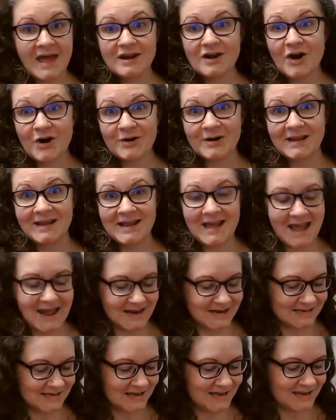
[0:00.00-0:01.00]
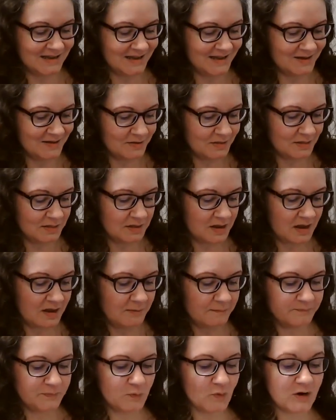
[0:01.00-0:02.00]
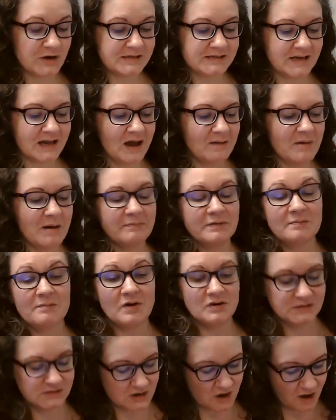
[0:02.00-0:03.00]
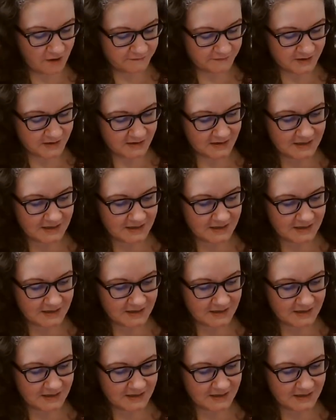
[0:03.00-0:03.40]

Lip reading: R-E-A-D, words that come up the most often,